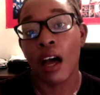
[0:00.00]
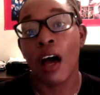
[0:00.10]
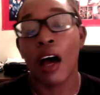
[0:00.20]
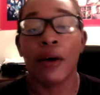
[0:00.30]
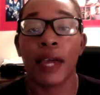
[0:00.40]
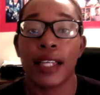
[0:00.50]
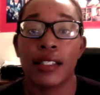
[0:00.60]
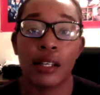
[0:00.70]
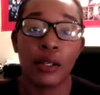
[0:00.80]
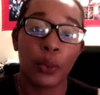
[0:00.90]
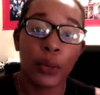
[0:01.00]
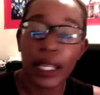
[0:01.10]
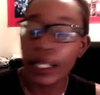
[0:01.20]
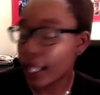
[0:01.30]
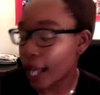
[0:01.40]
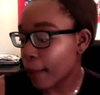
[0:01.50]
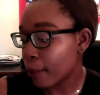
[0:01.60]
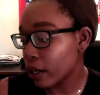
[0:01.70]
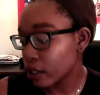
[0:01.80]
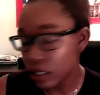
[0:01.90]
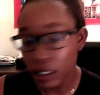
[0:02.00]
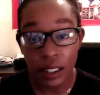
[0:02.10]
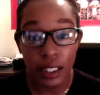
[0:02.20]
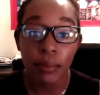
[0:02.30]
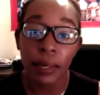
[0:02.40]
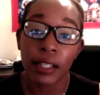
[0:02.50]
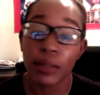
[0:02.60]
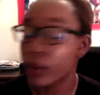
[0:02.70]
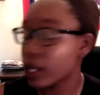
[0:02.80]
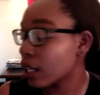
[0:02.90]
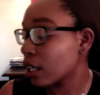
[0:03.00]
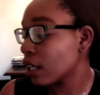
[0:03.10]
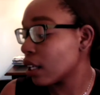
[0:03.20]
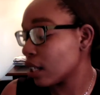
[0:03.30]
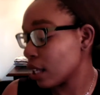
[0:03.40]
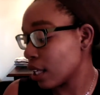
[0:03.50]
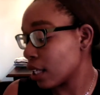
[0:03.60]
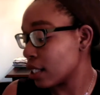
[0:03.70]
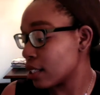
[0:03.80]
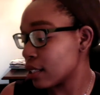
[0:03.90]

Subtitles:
Okay, so the wig that I purchased this past weekend is